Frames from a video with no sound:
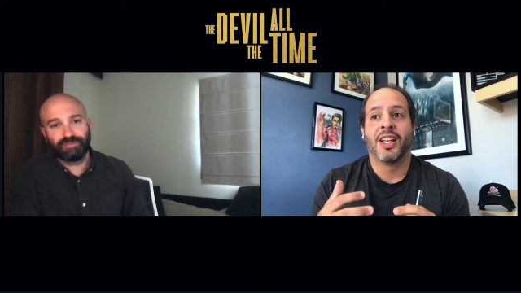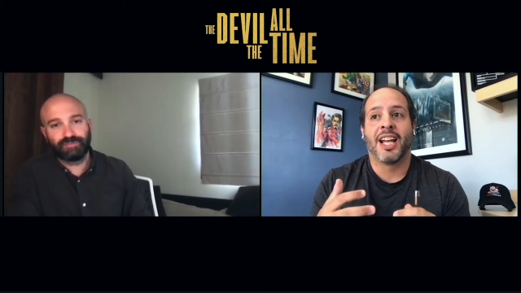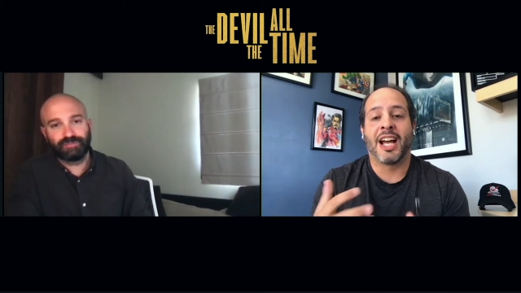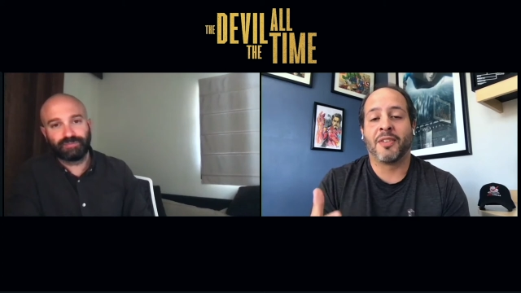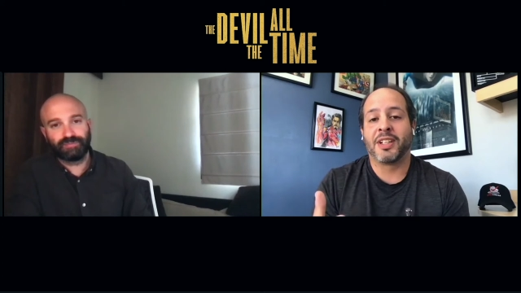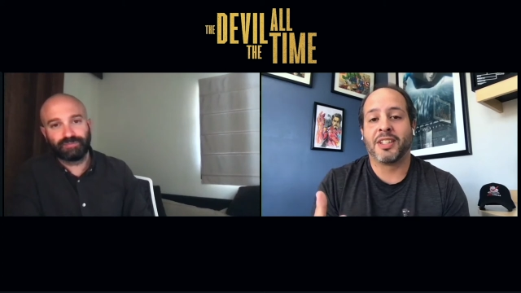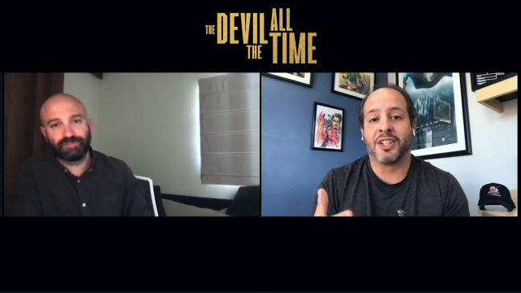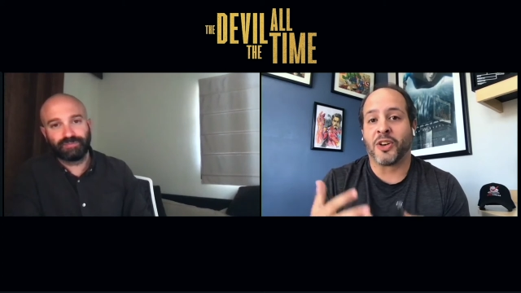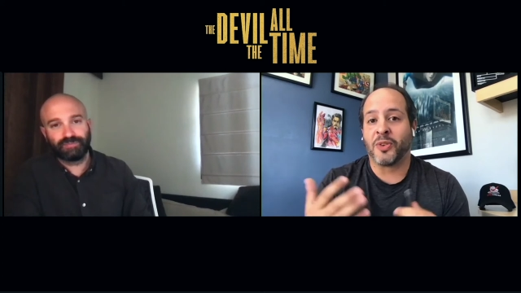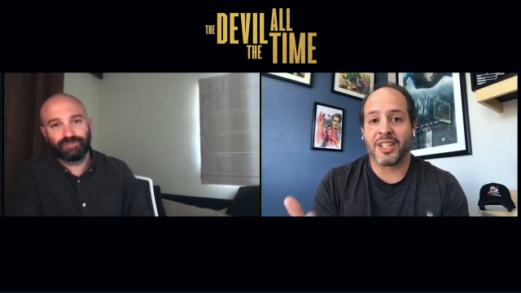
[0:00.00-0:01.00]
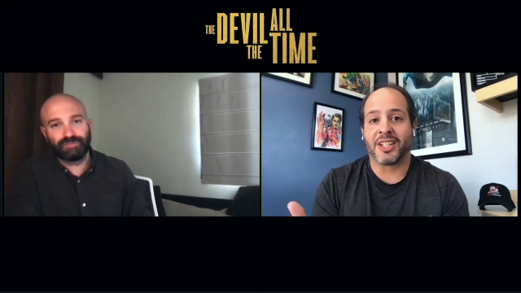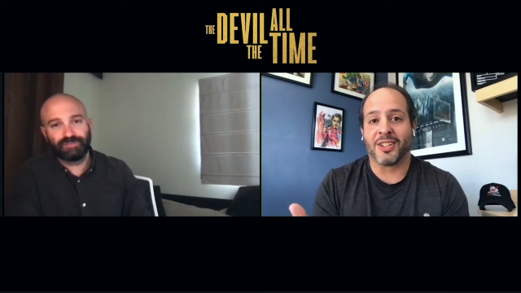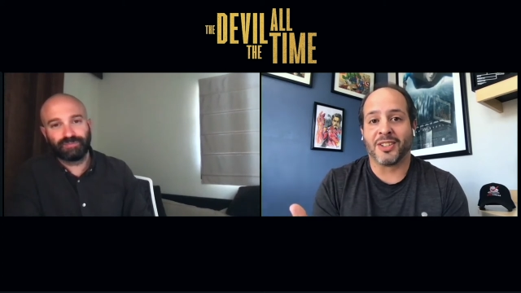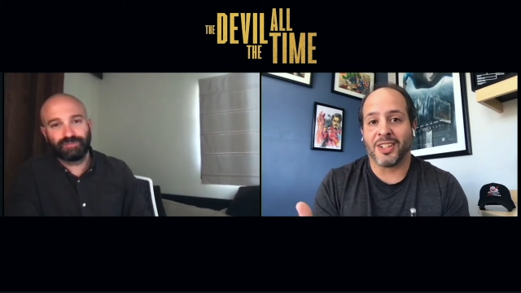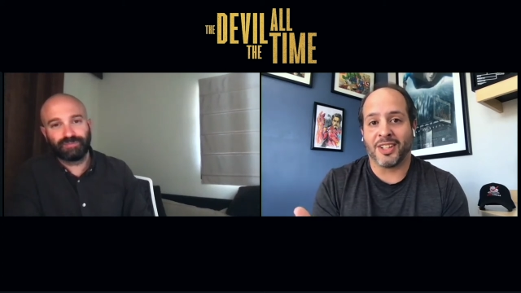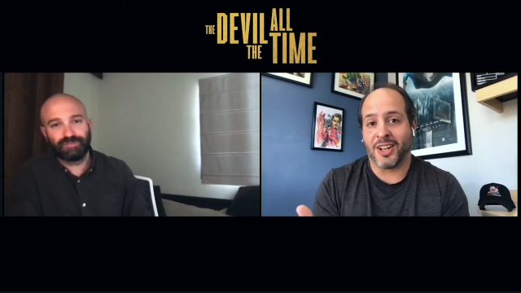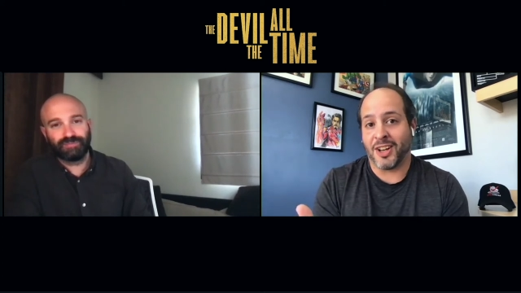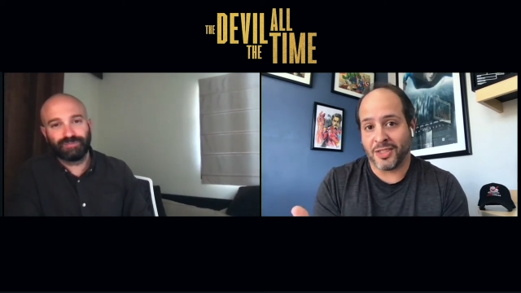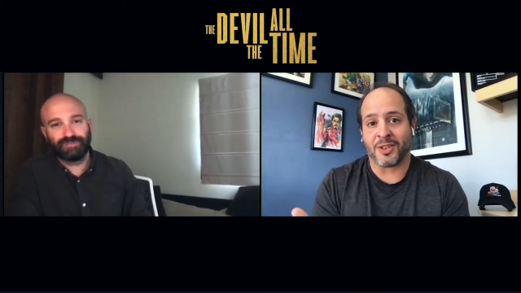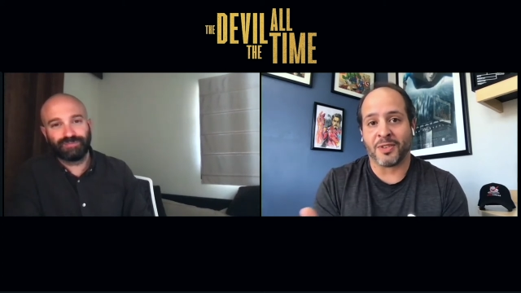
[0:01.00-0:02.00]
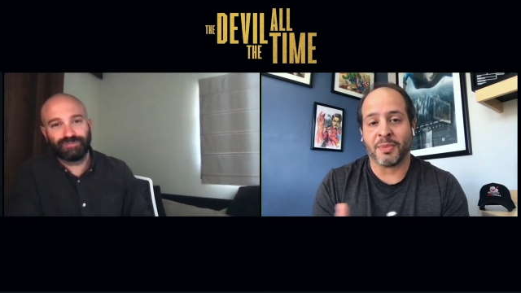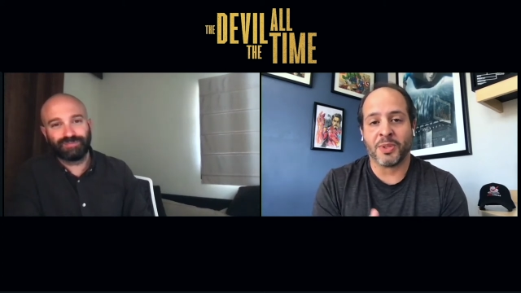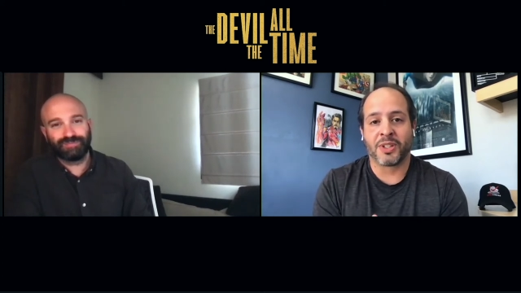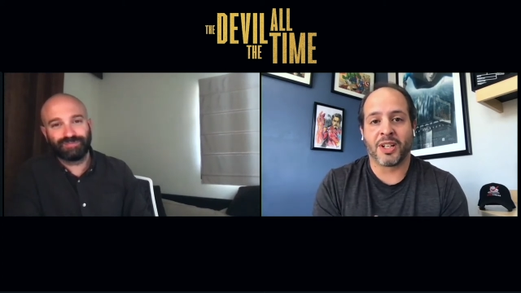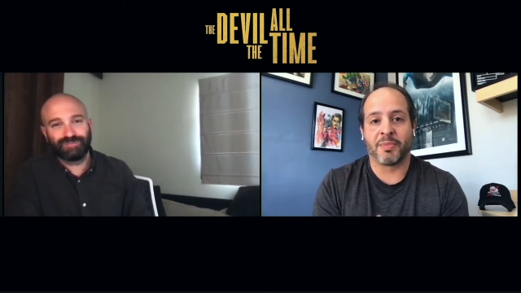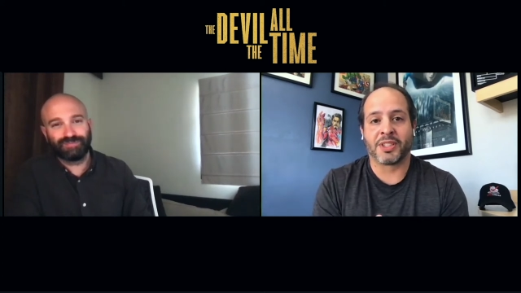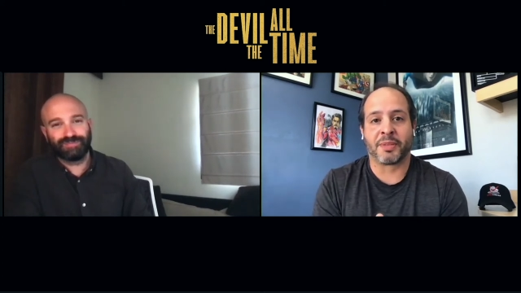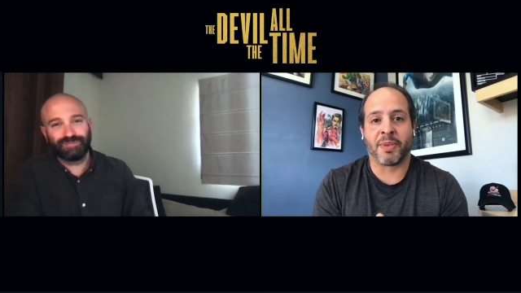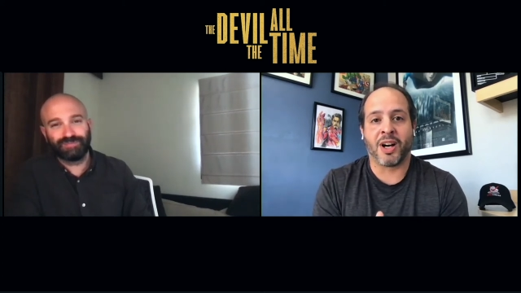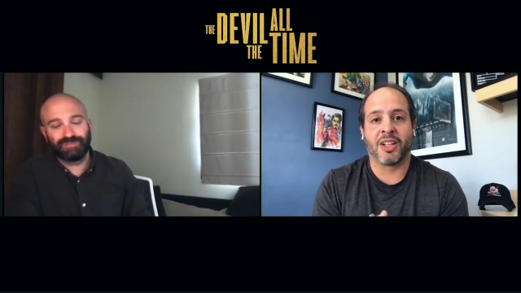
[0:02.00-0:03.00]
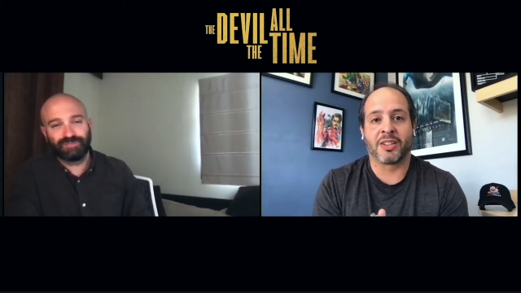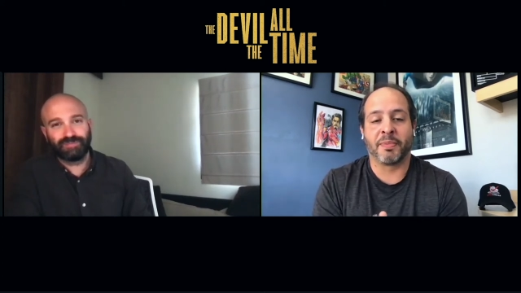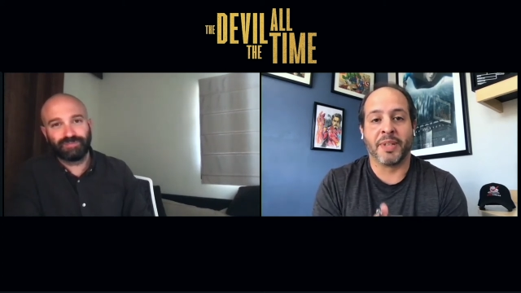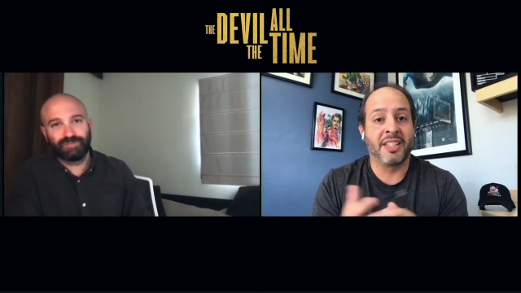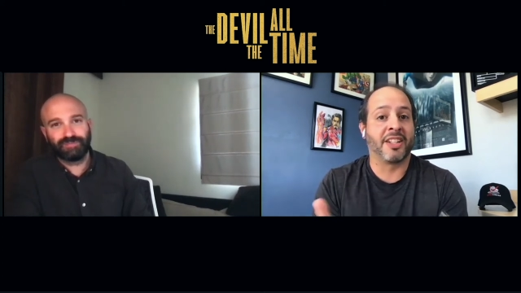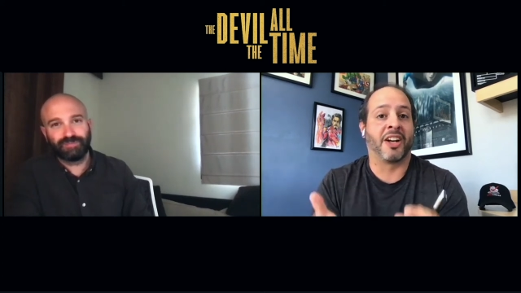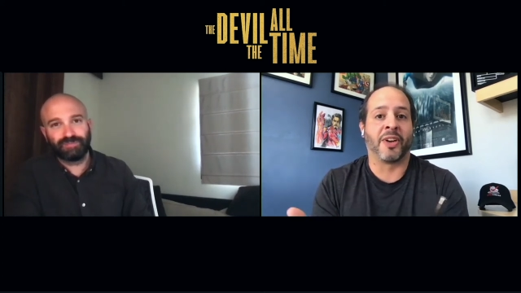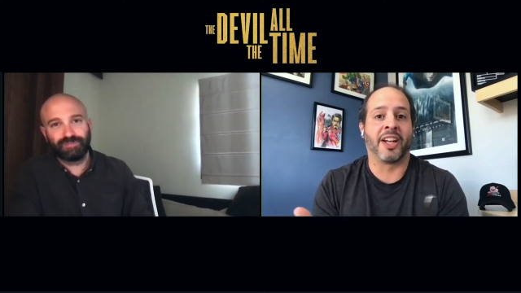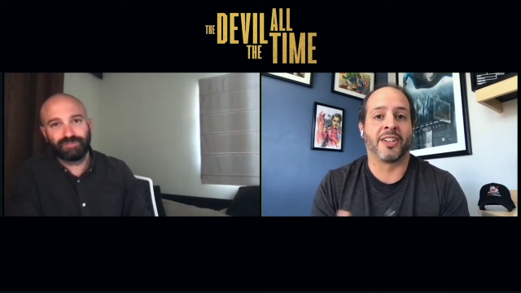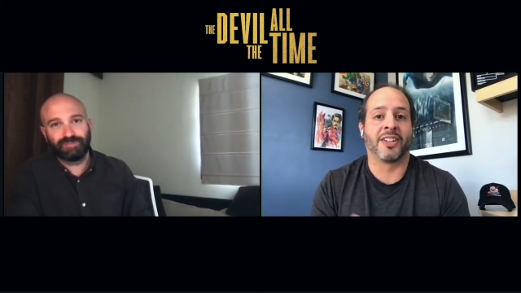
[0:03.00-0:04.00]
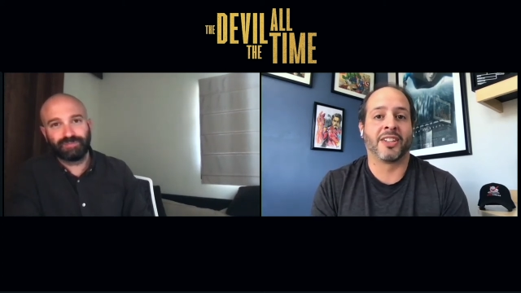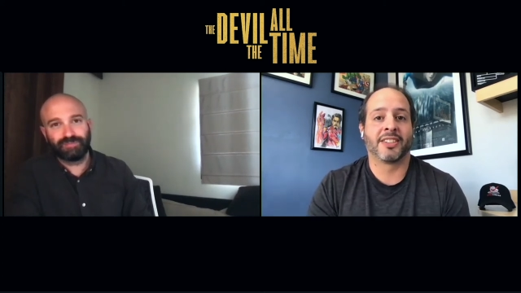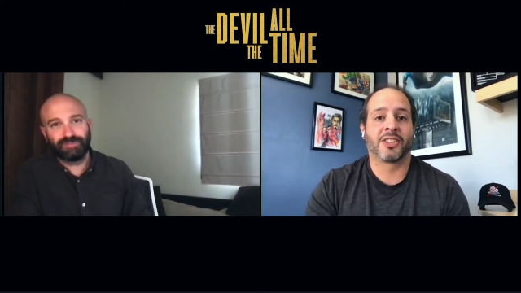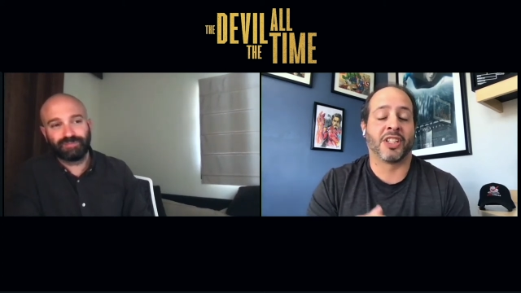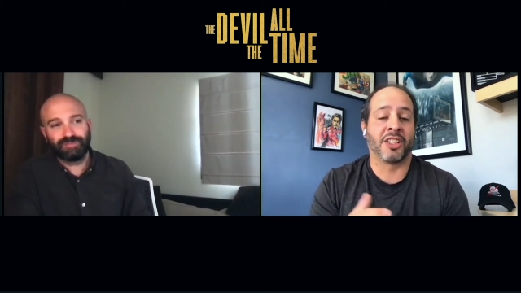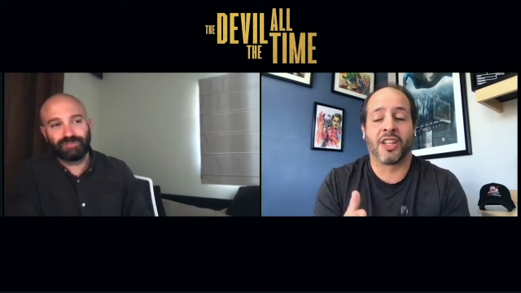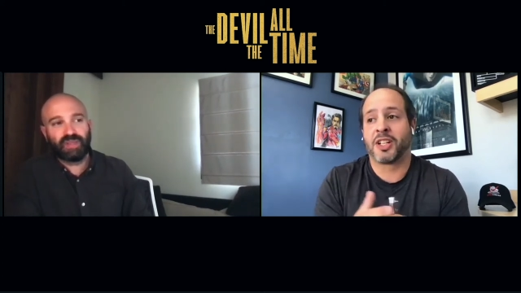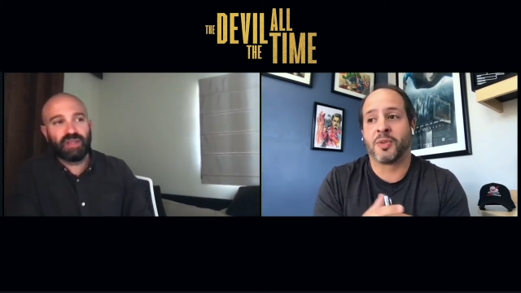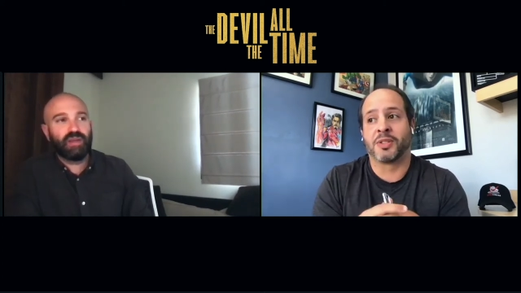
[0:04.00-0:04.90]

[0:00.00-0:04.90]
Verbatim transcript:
Speaker 1: having the original author of the book, uh, Mr. Pollock, be the narrator because I thought it was